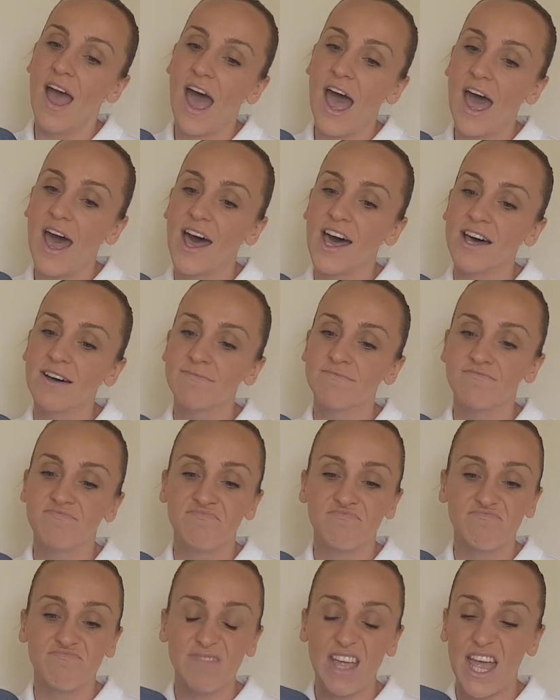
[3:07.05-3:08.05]

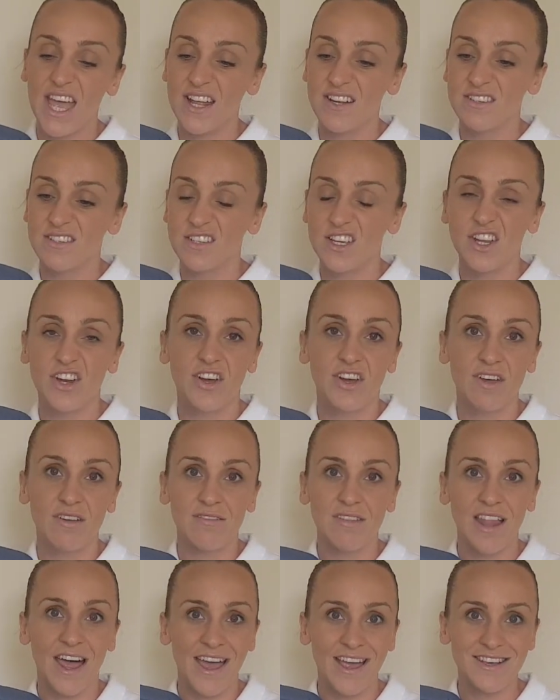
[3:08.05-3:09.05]

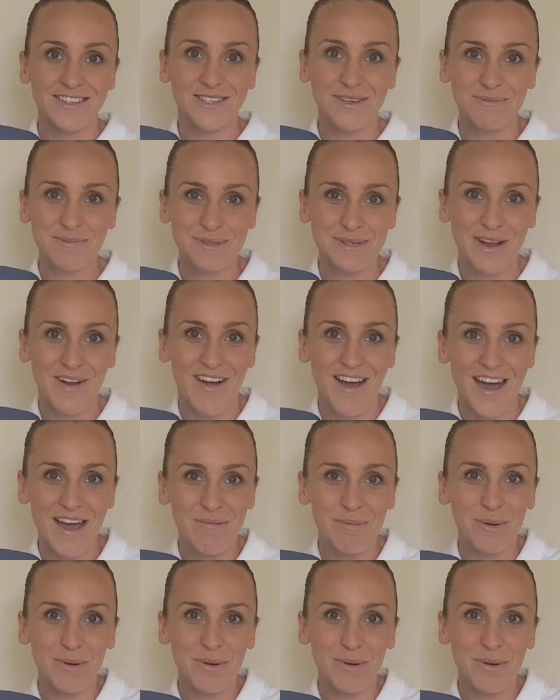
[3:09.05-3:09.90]
and like, subscribe,